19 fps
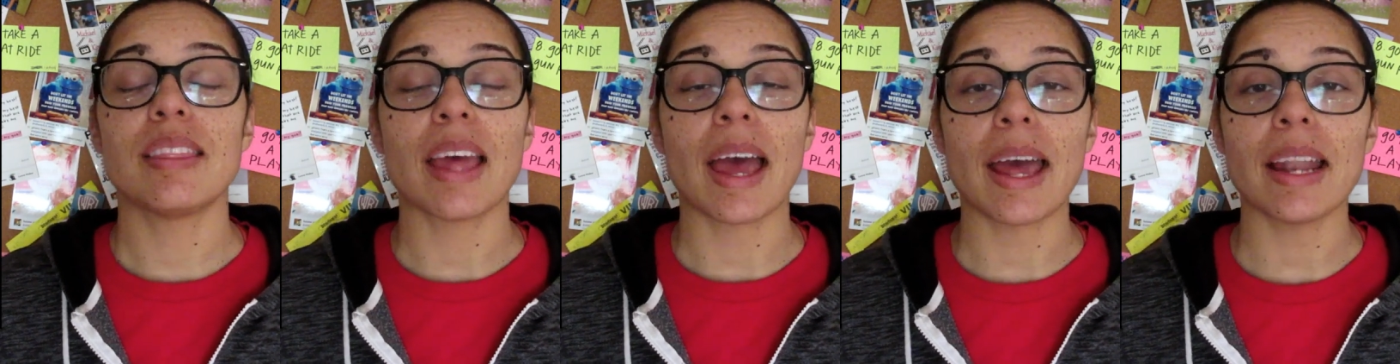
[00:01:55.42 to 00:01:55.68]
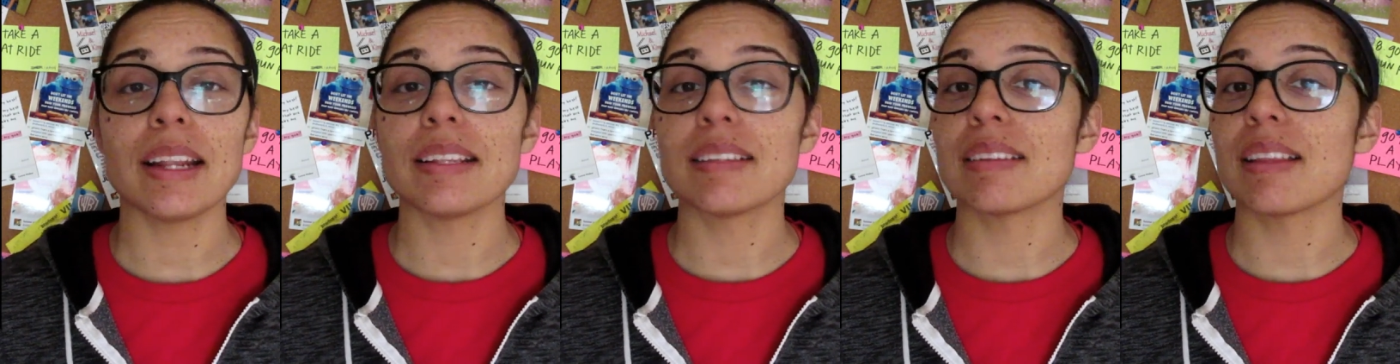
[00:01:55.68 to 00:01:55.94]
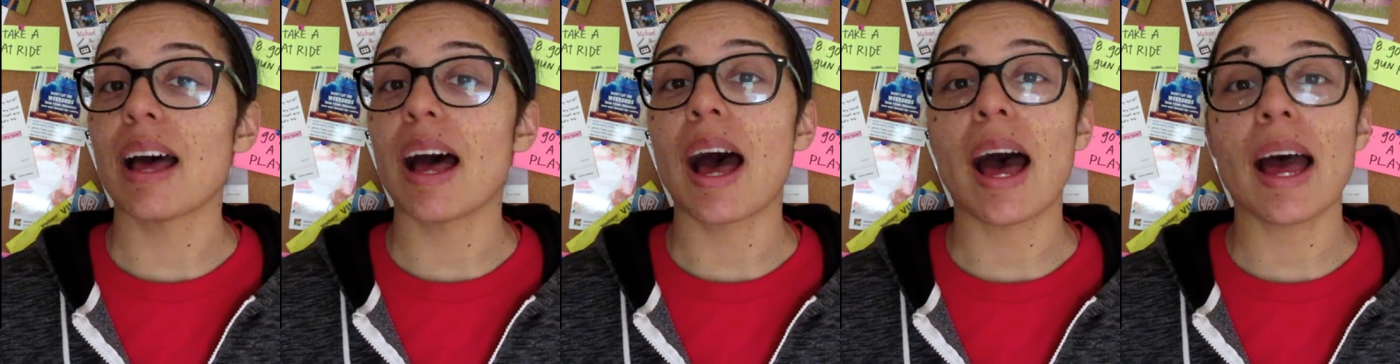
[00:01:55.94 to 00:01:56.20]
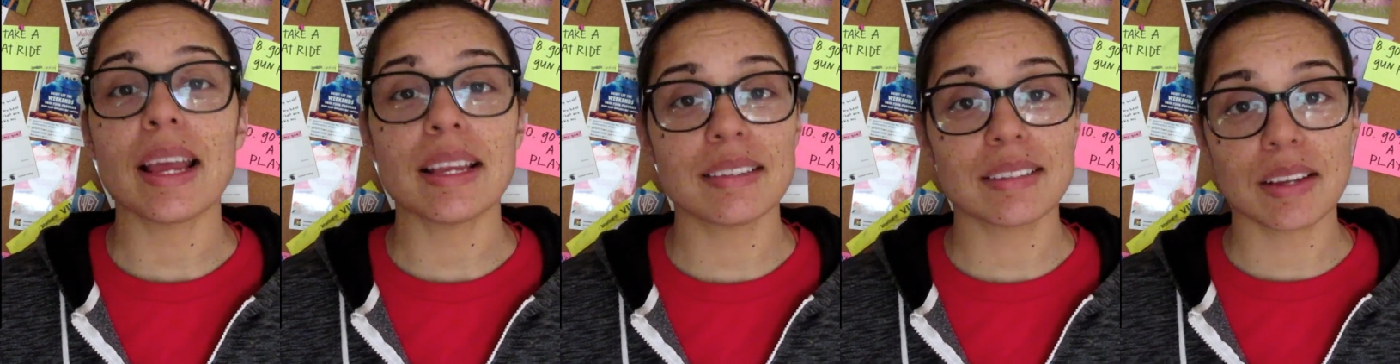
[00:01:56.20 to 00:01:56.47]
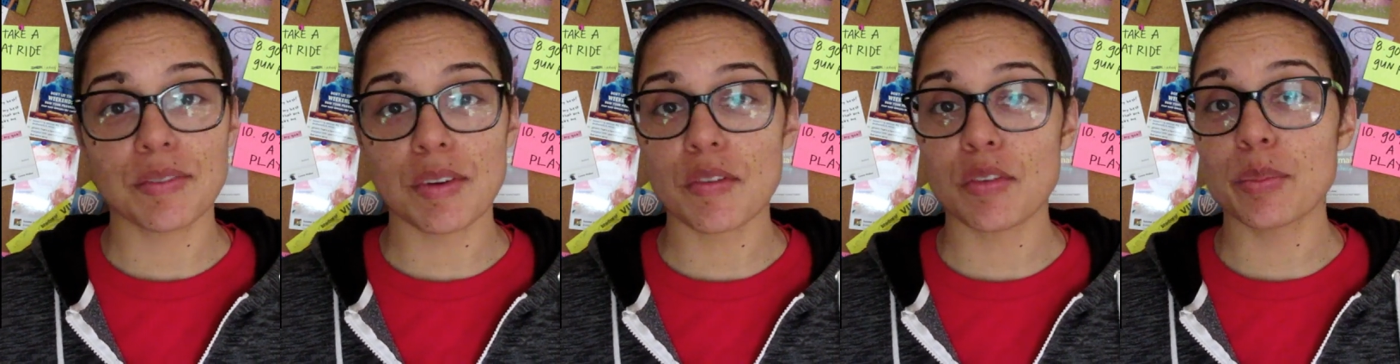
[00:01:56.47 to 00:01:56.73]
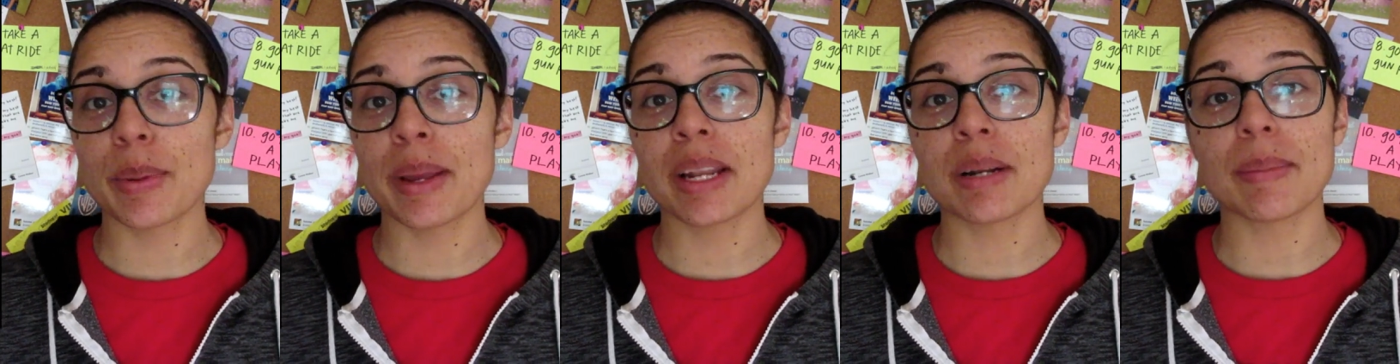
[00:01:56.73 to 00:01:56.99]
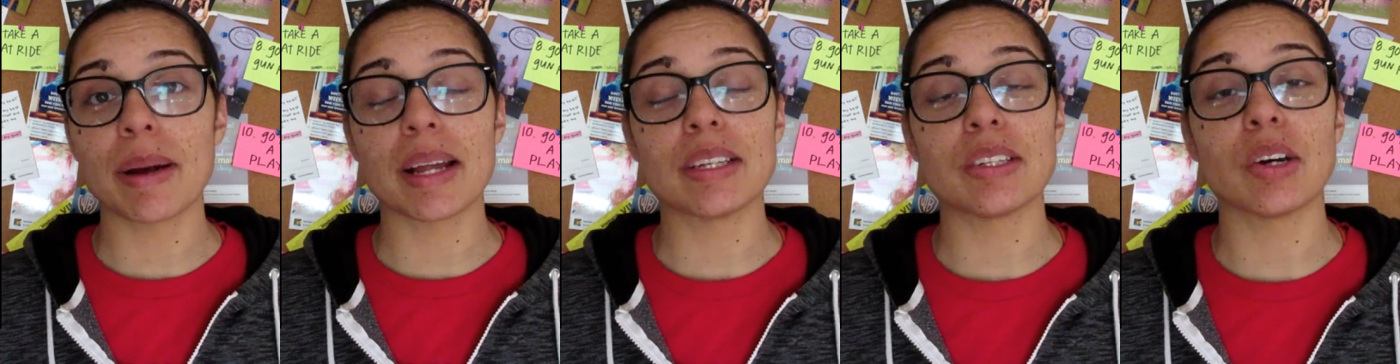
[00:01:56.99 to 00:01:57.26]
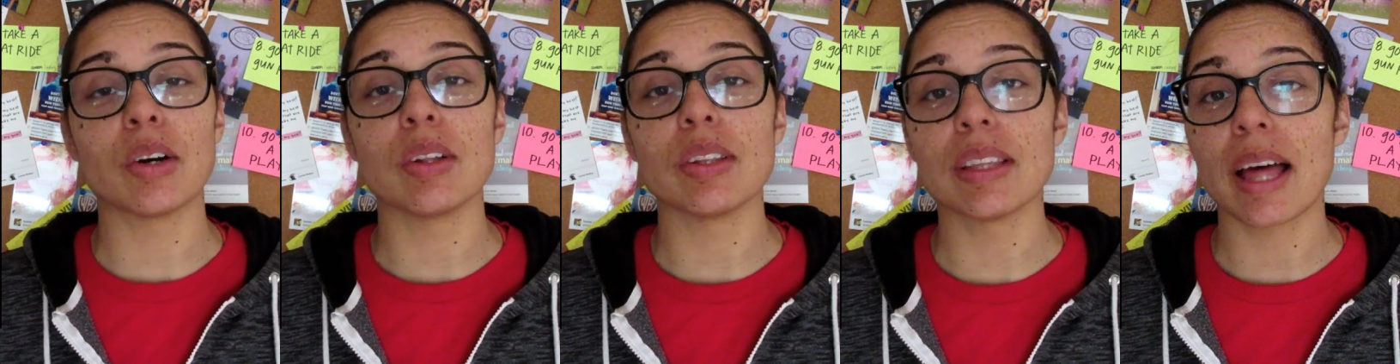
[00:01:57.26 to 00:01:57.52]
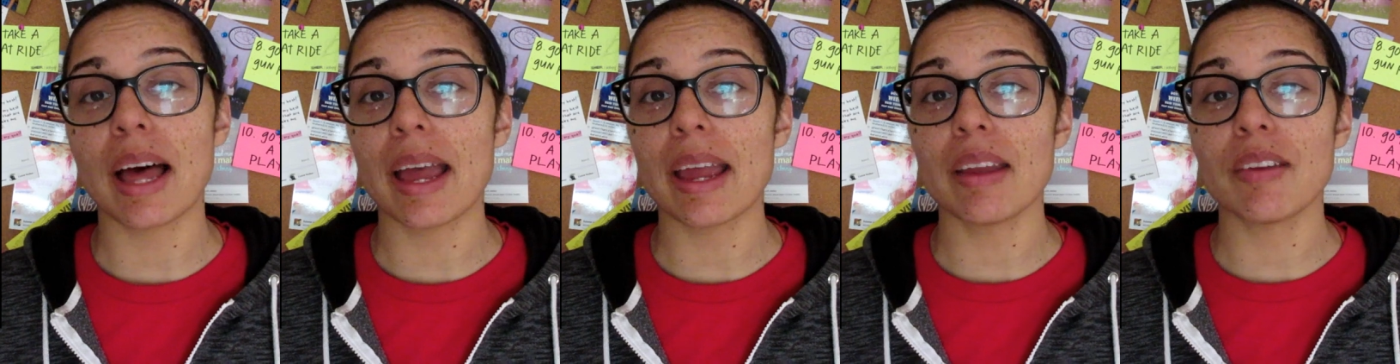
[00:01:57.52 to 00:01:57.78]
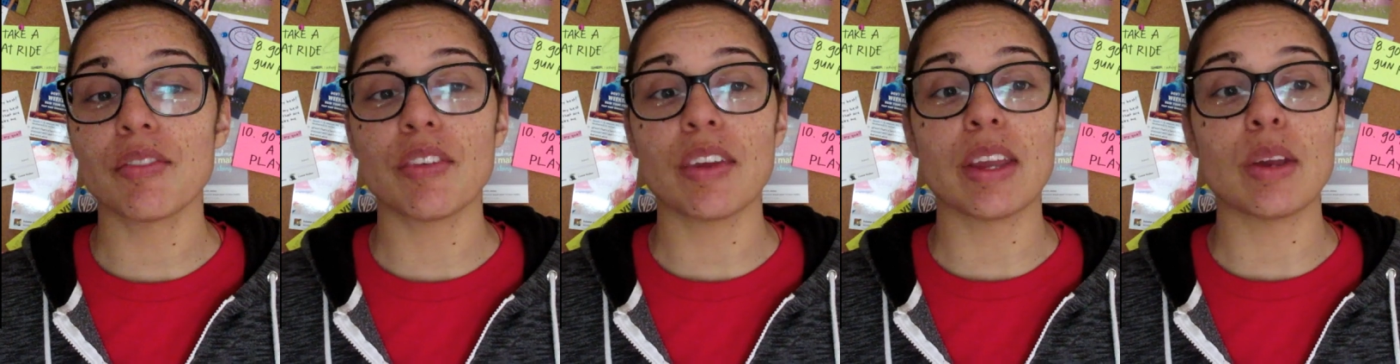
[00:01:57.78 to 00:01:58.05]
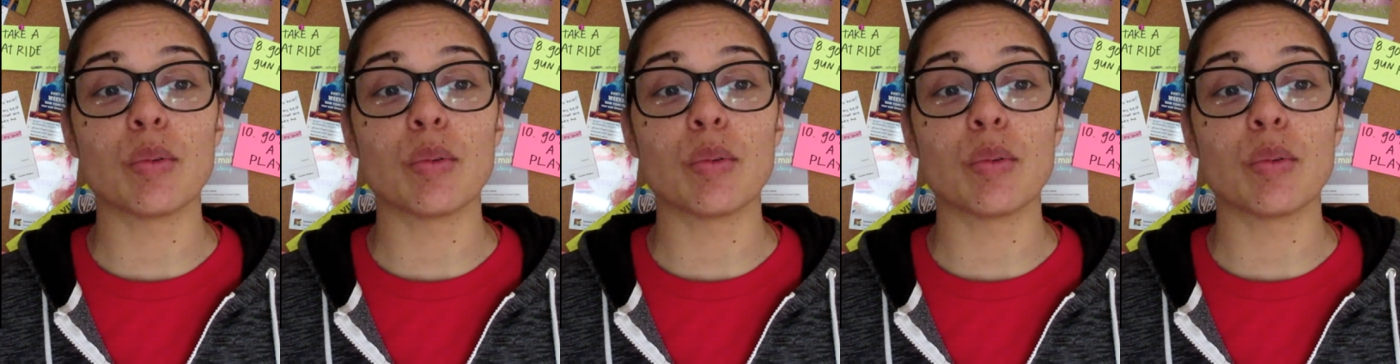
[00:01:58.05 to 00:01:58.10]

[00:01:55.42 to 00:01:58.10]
That is the highest I've ever been in my adult life.